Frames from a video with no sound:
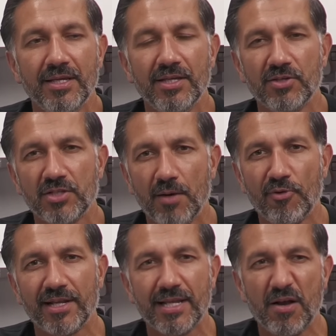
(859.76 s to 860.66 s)
you start
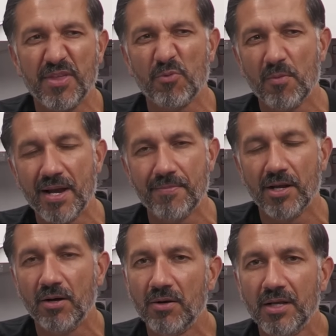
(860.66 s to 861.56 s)
breaking it down and think, well, maybe
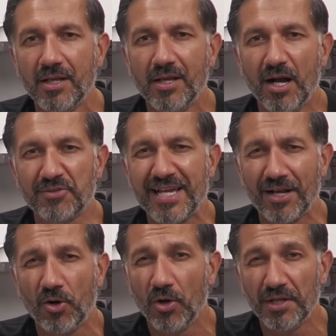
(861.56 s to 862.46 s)
I'll
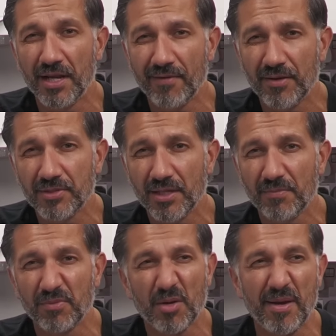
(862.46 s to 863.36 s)
tag a holiday around it
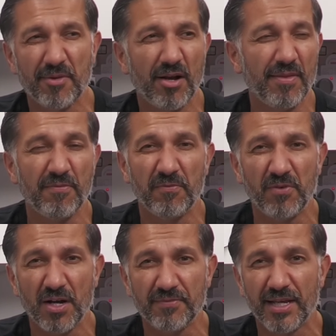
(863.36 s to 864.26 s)
and maybe go out there for
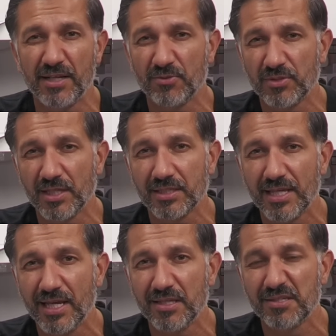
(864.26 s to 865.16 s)
5 days or 6
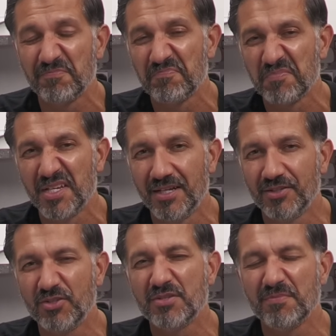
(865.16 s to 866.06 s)
days.
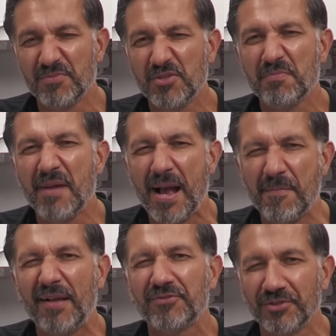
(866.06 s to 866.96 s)
Do some man
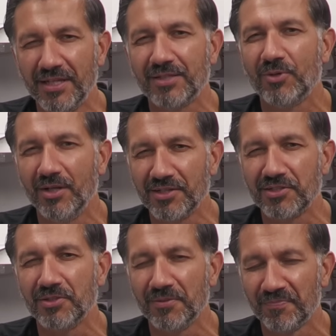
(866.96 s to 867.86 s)
maths on it. That's what I like
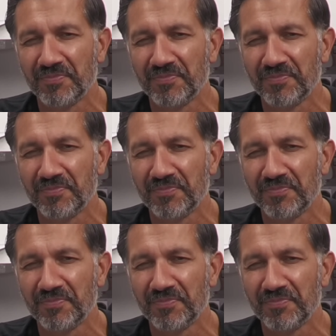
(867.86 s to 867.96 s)
to do.